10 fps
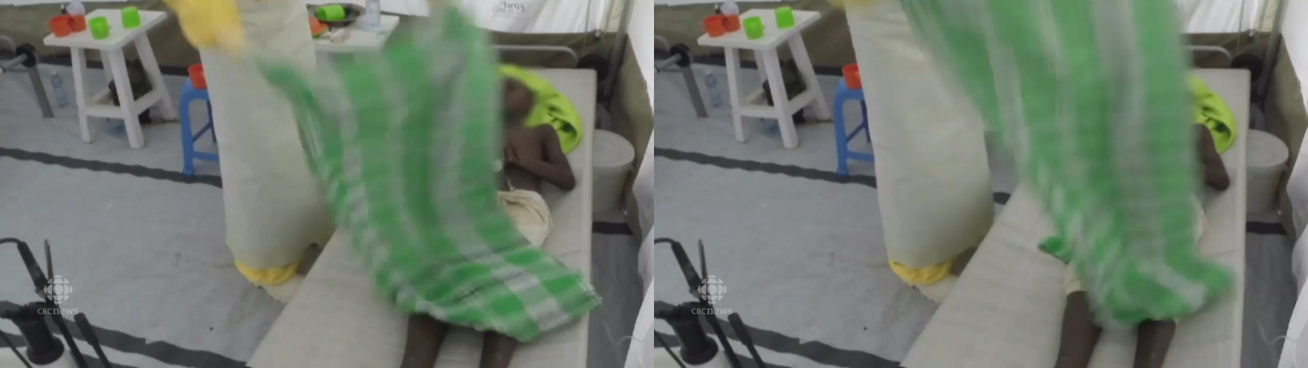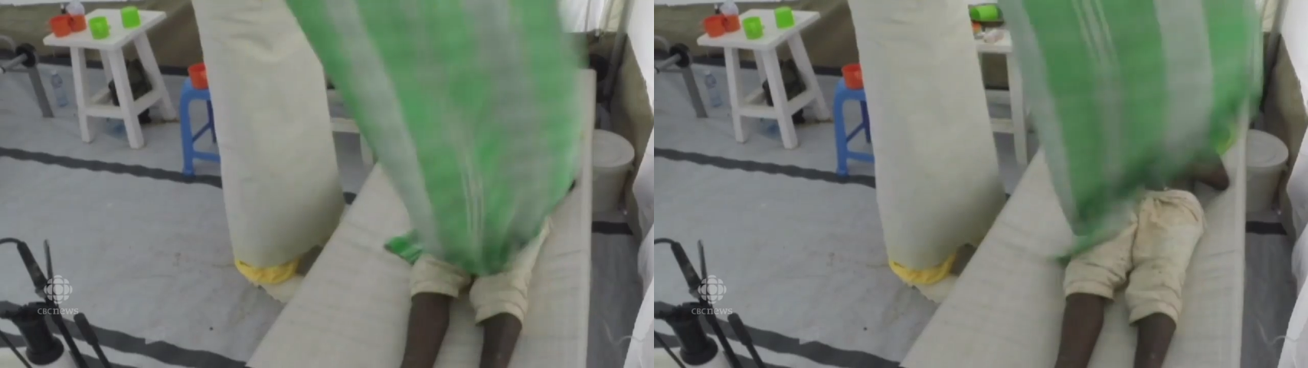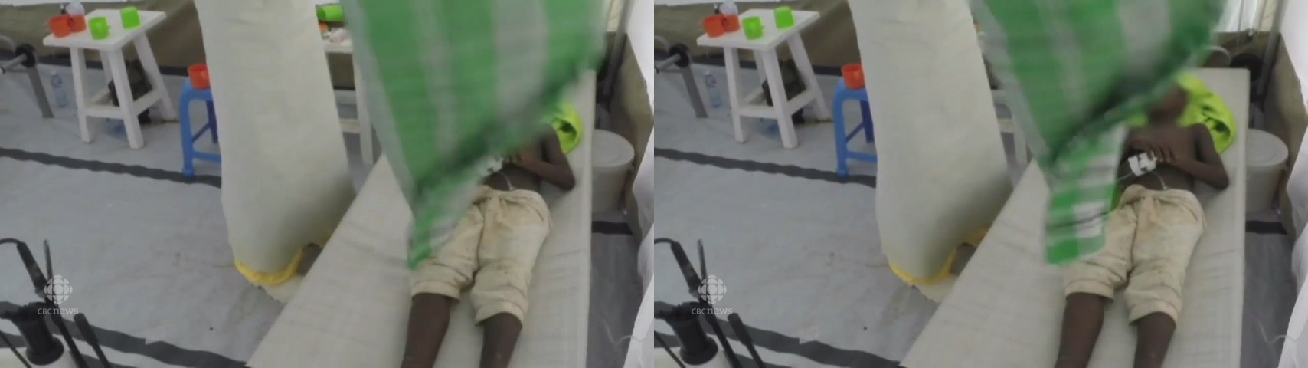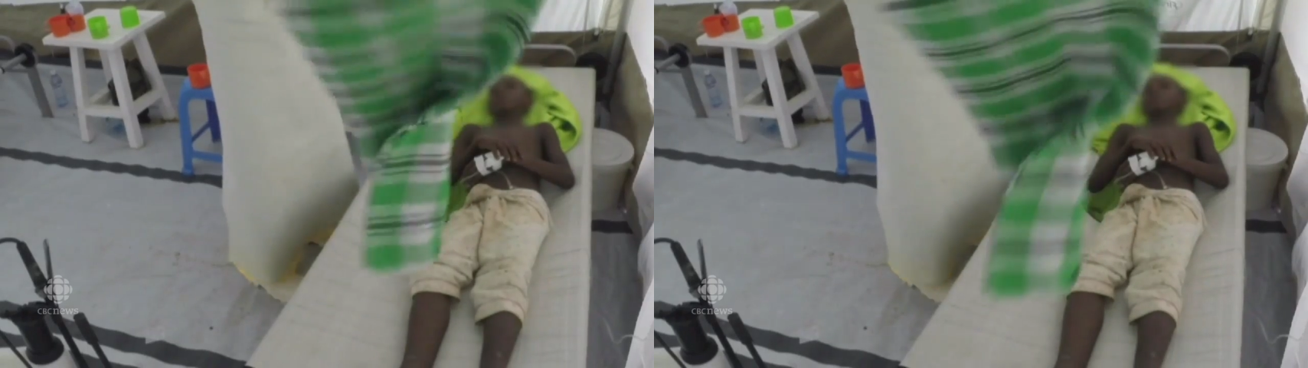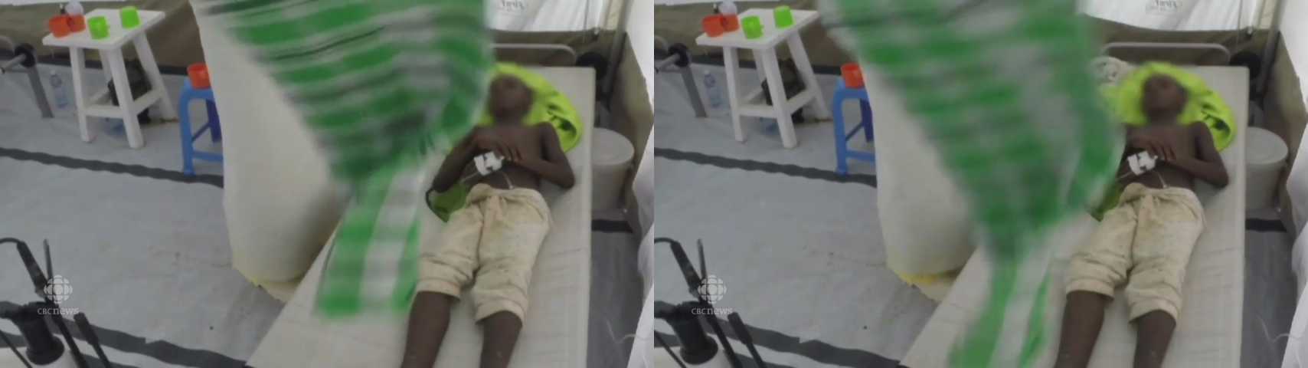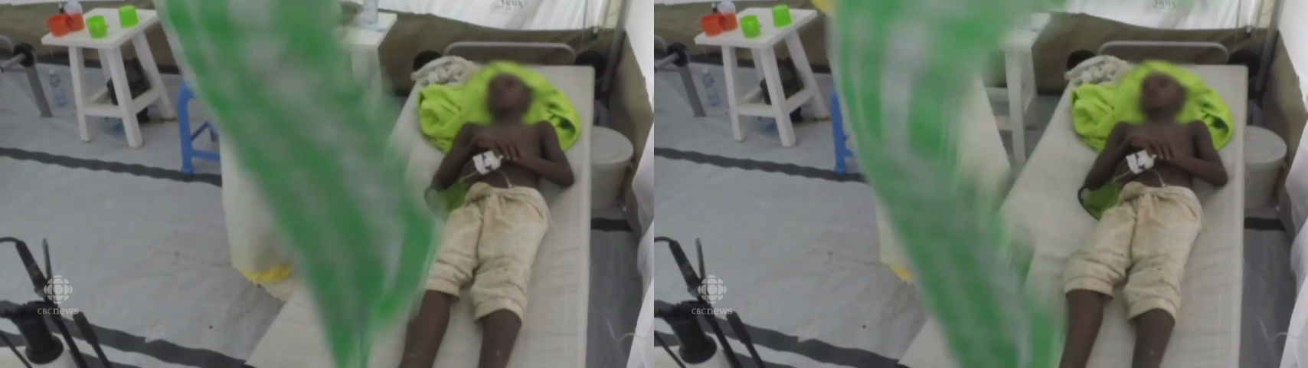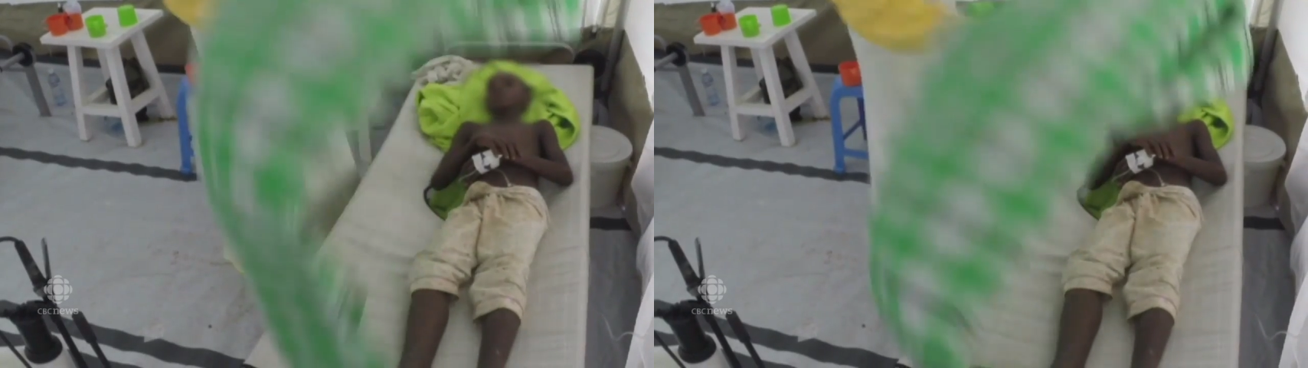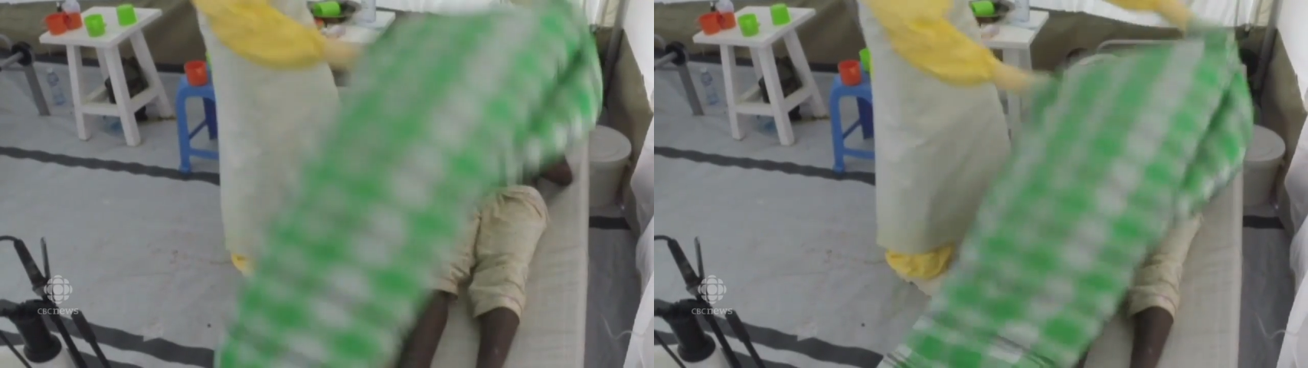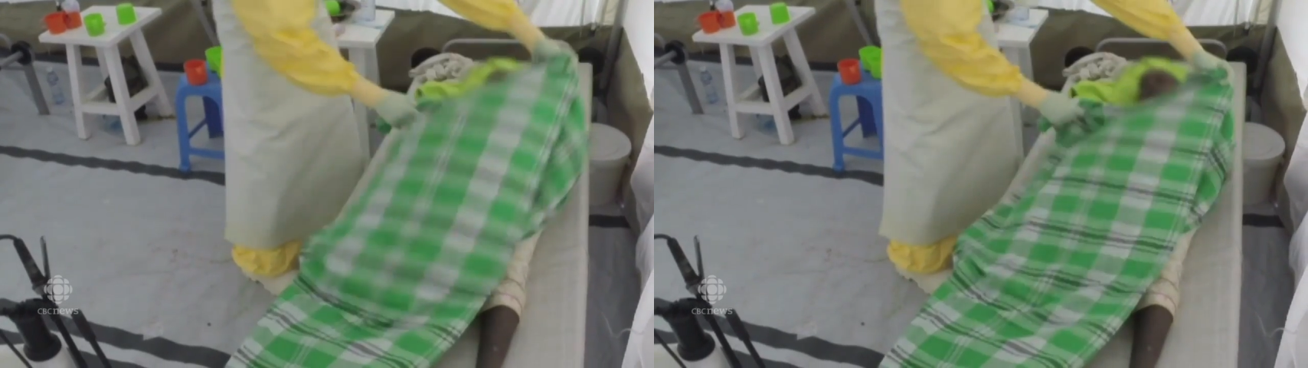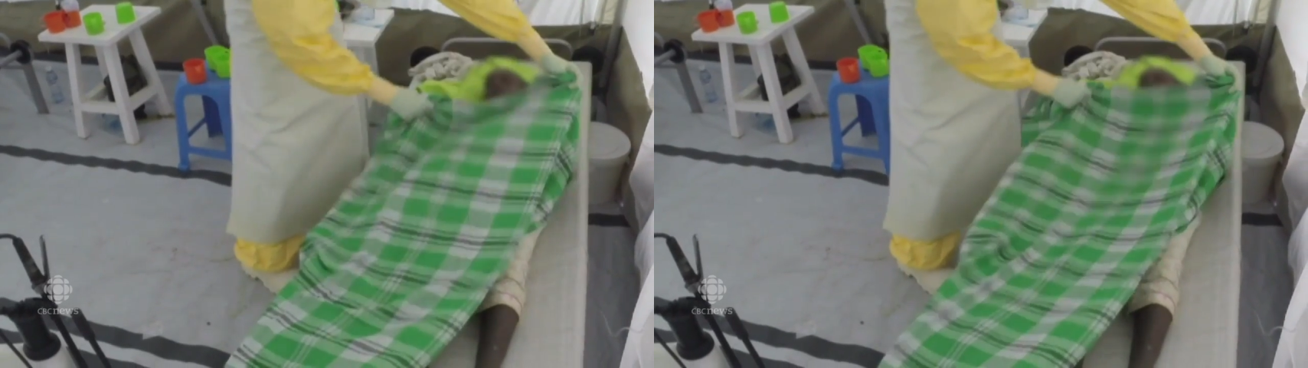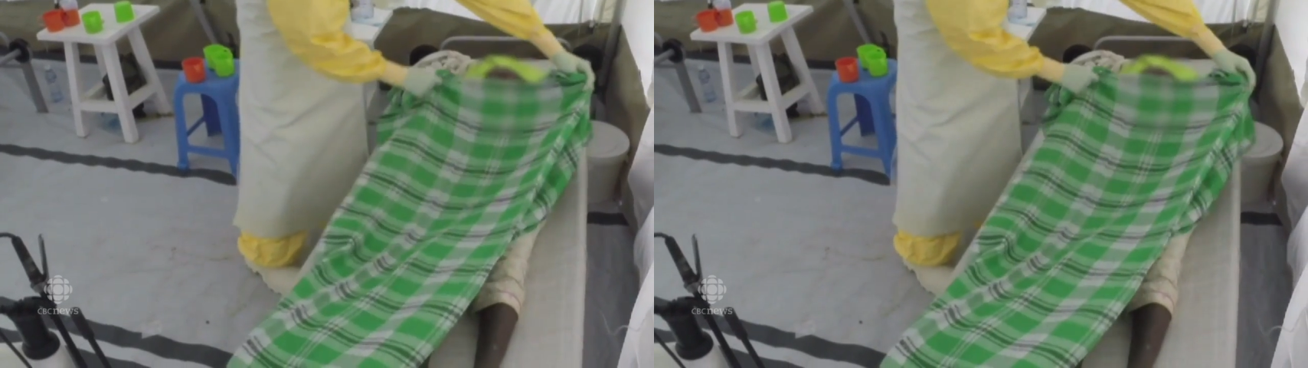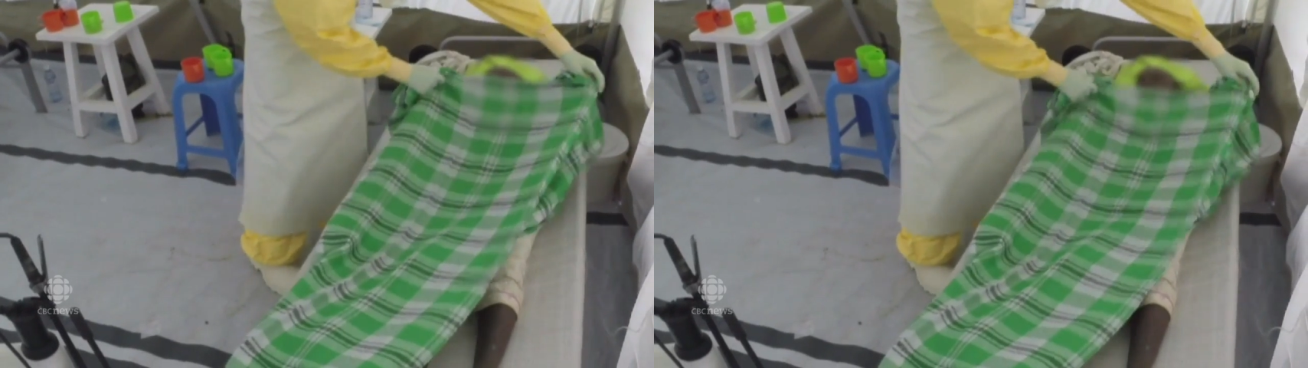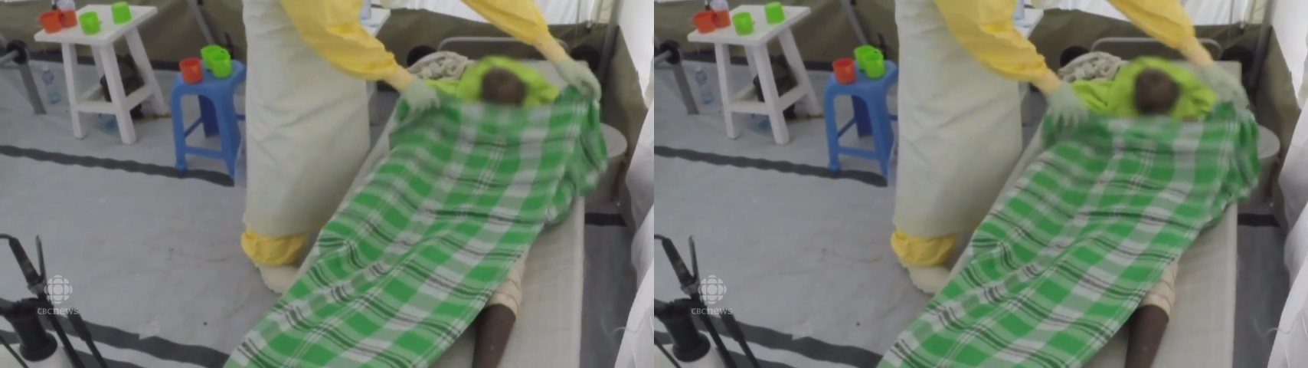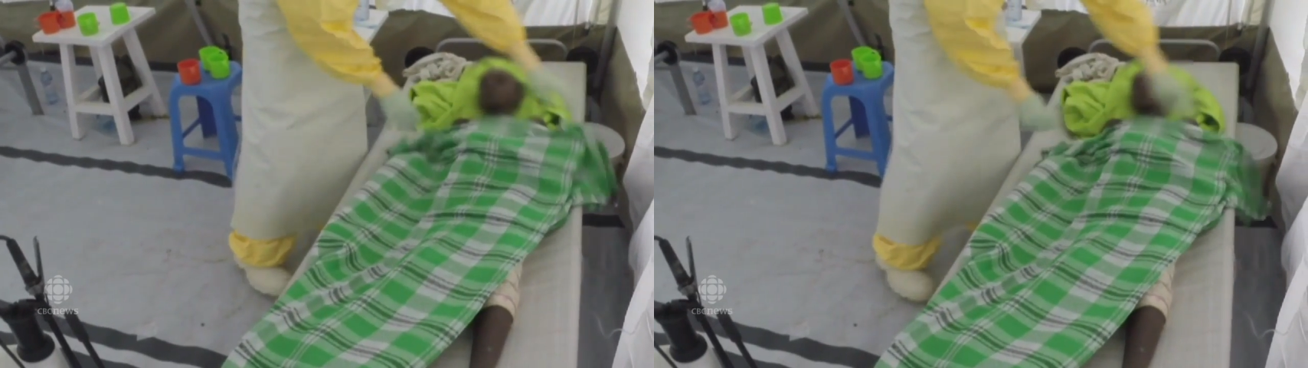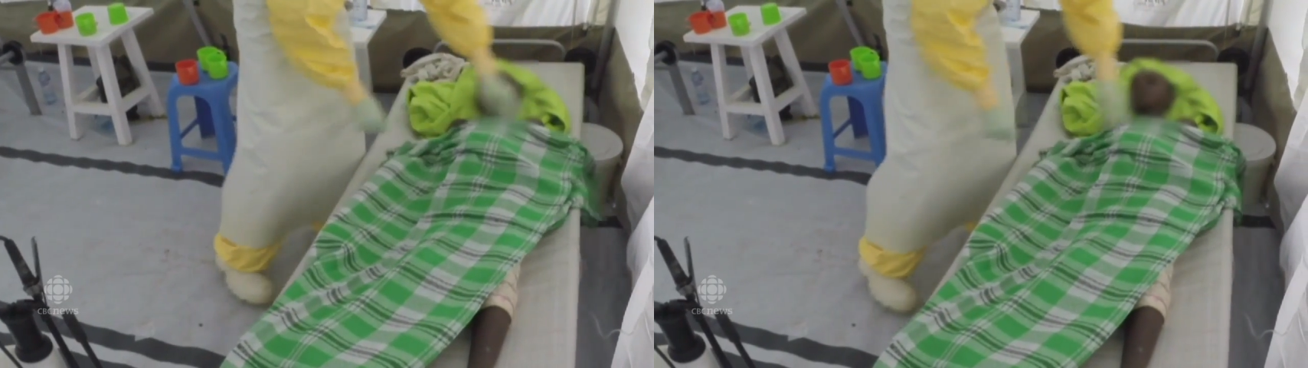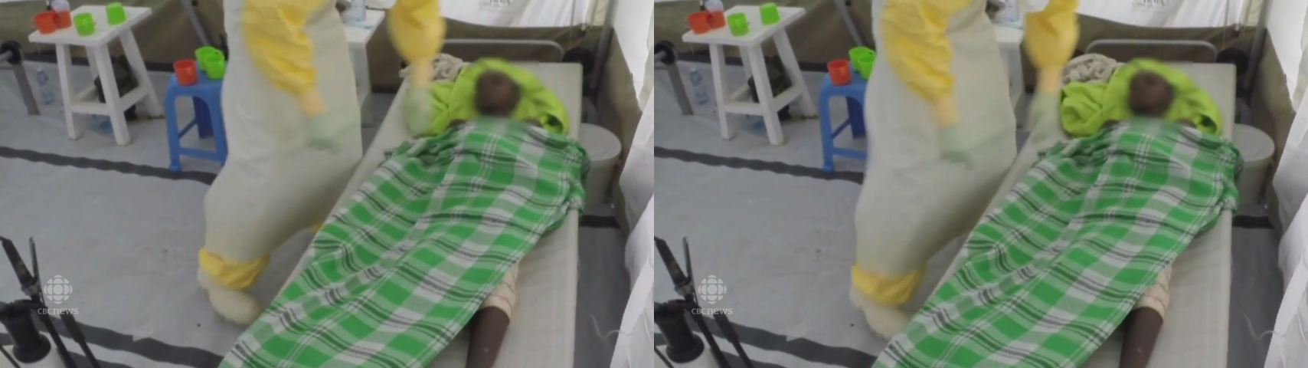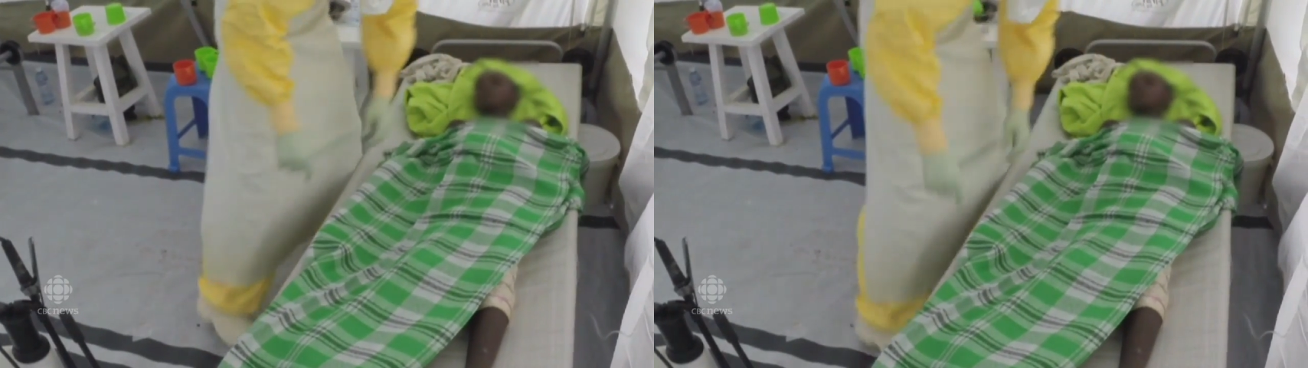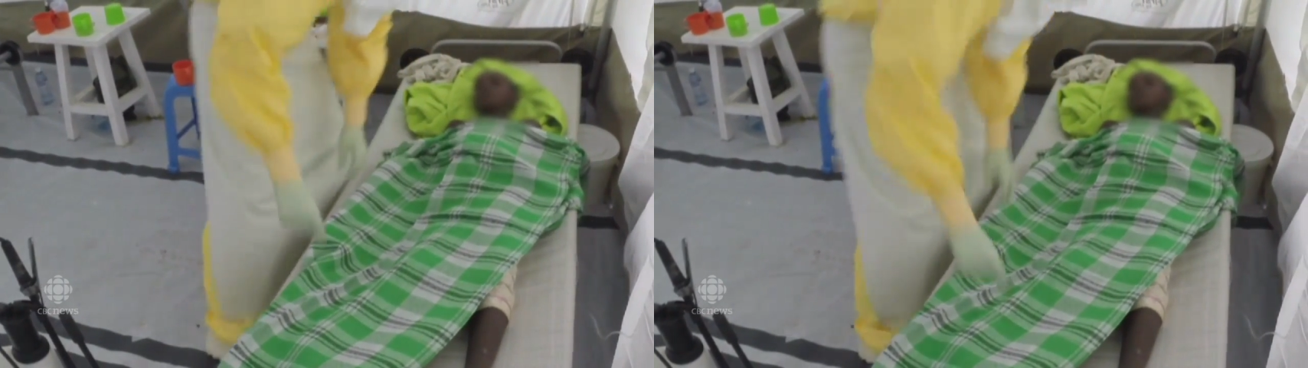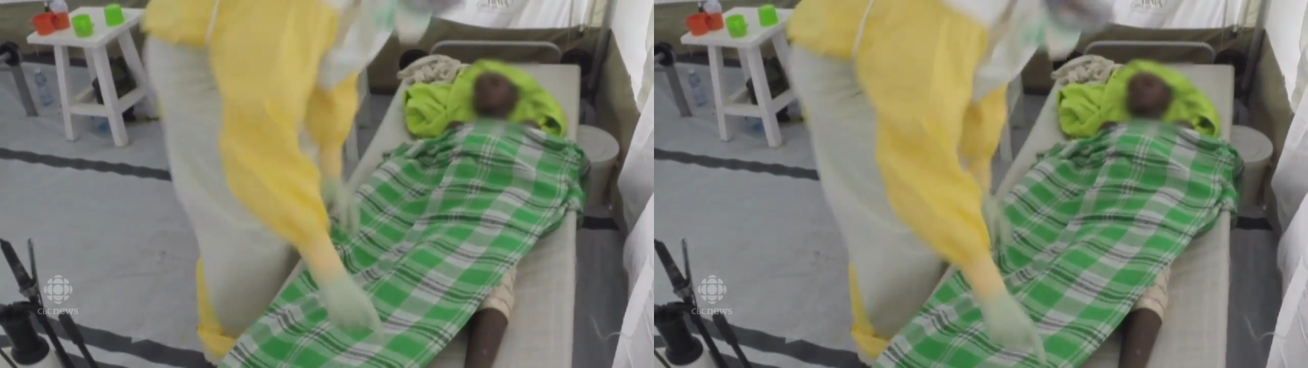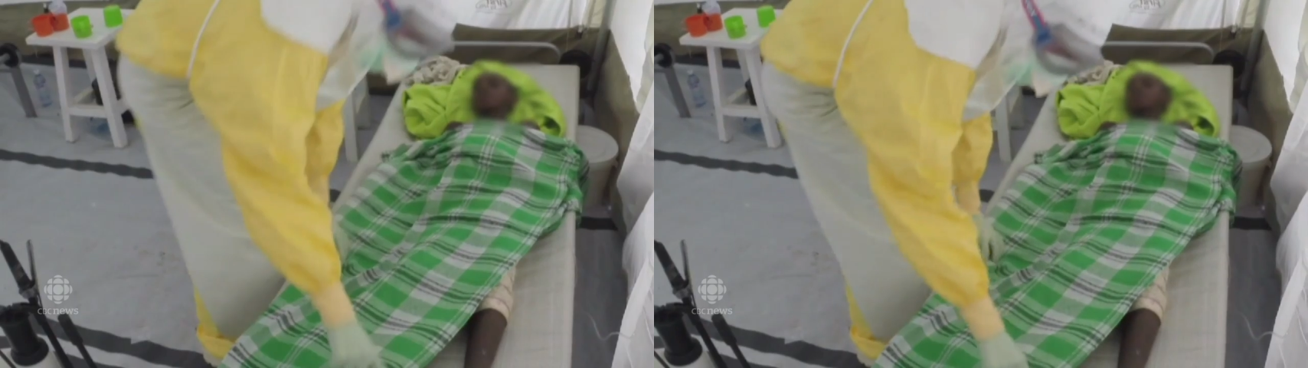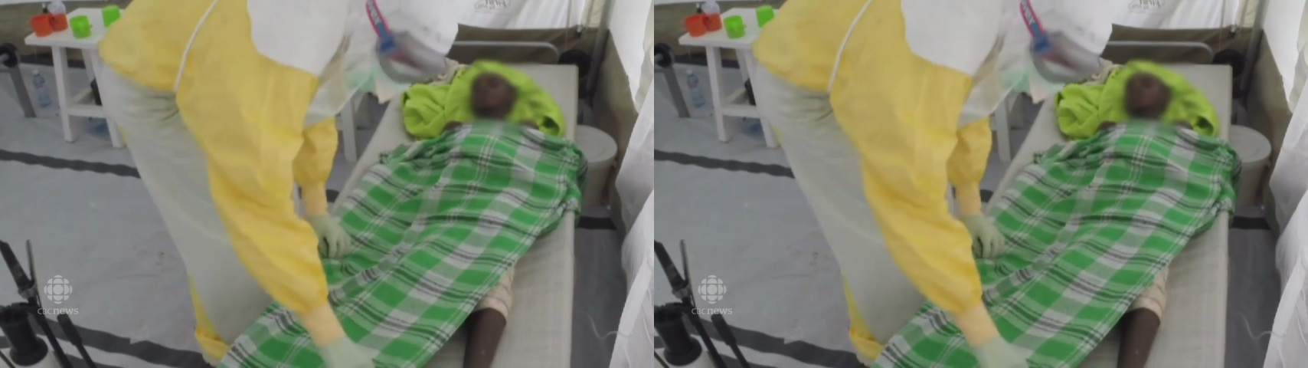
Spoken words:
Nobody's mouth can be seen.